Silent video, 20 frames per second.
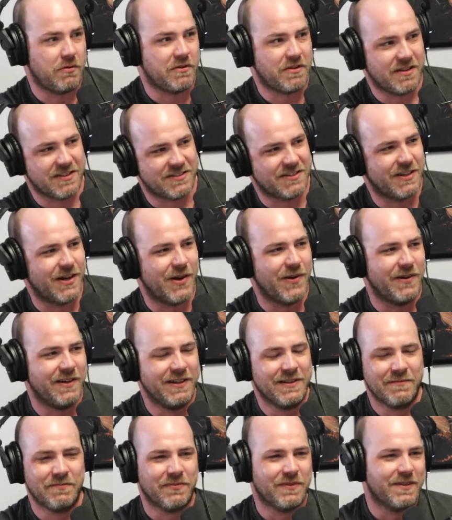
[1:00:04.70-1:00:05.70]
with this? You know, and I
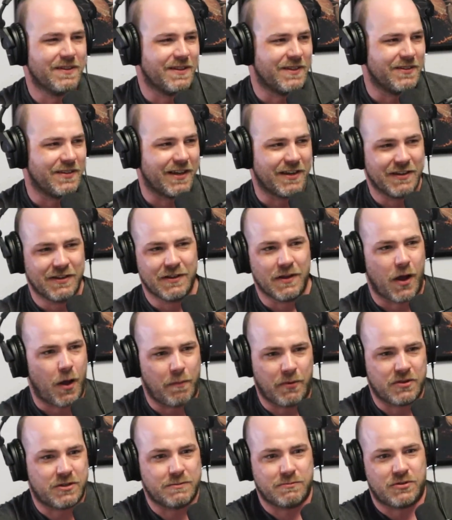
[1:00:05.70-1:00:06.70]
was like, I'll
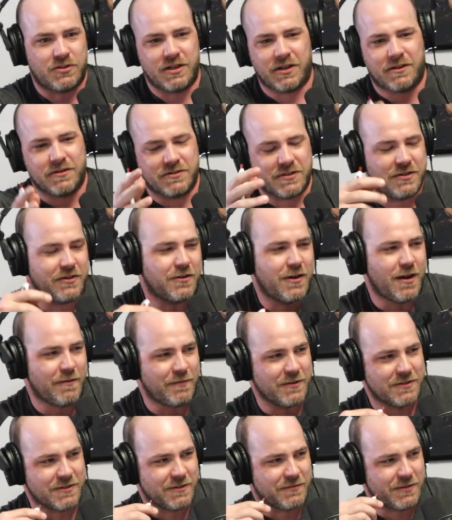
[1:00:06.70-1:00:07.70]
put some stickers in your
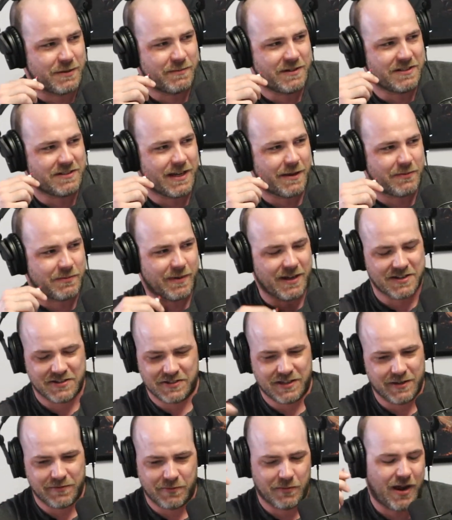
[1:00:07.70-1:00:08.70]
office. And if somebody stops by,
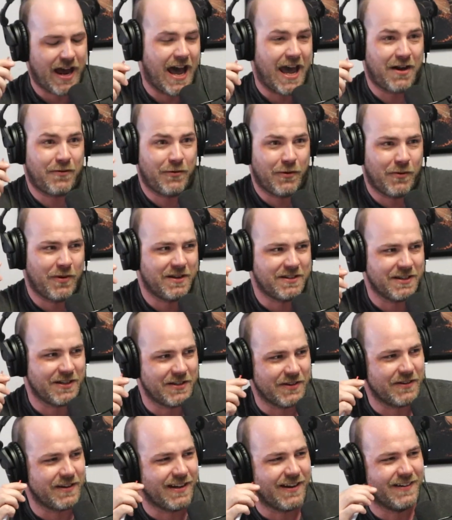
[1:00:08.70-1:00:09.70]
just give them, I don't know what to
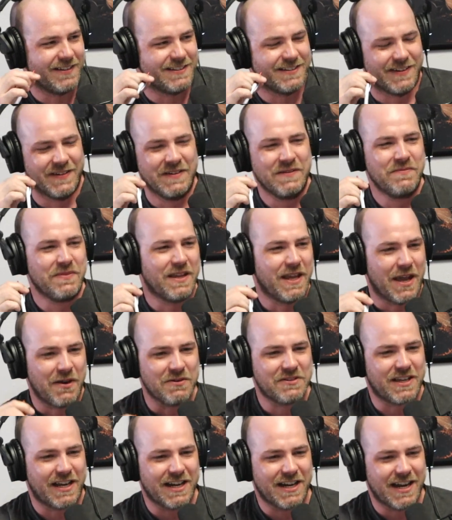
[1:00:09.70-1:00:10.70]
do, you know? So it
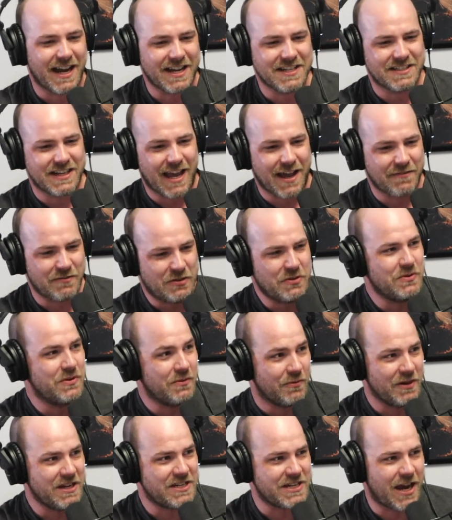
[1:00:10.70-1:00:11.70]
was kind of nice to have you to
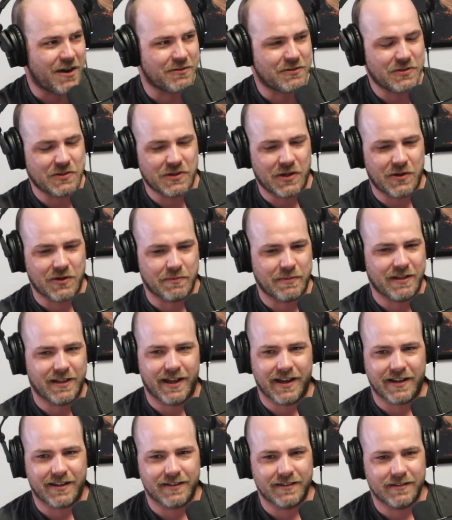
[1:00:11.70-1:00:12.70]
reach out to though, to be
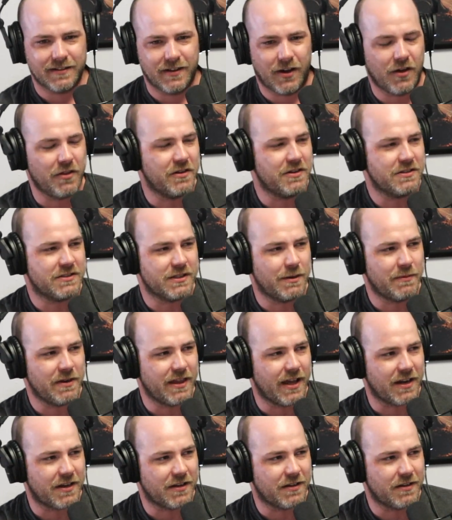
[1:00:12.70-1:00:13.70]
like, oh, there's somebody
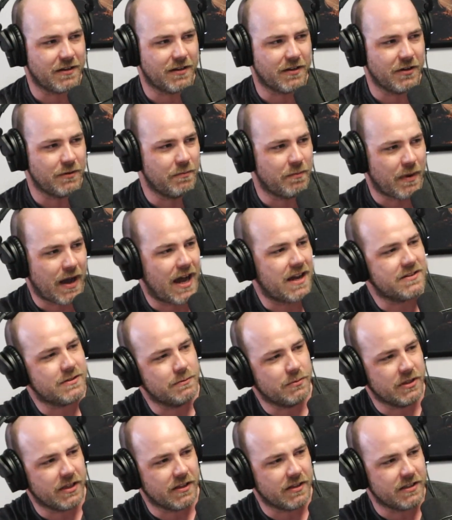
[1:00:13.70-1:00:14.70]
that could
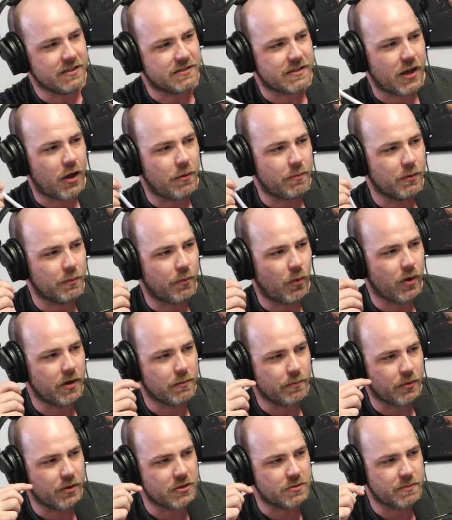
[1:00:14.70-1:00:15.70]
possibly at least help or point
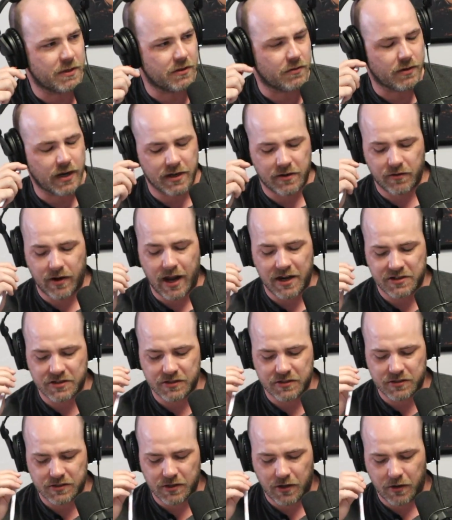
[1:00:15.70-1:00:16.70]
and push me in the right
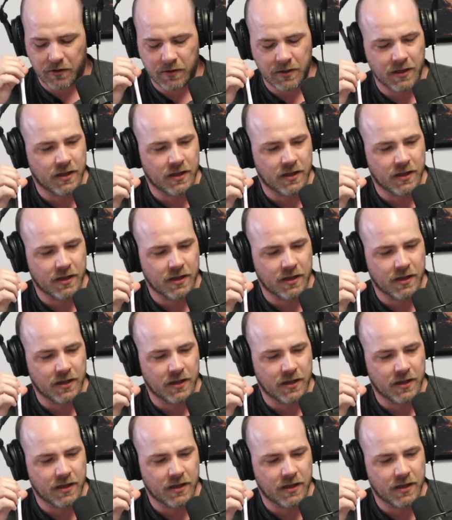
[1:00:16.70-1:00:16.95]
direction. So